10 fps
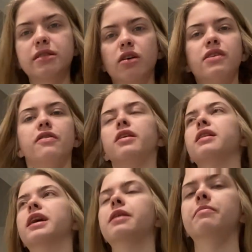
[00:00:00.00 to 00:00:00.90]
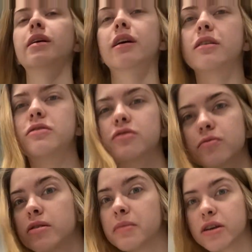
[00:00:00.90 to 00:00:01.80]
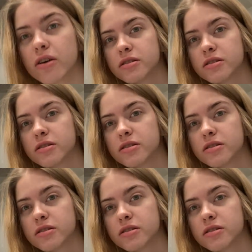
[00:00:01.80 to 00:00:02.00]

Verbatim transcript: Okay, sorry for the lame, like, underwhelming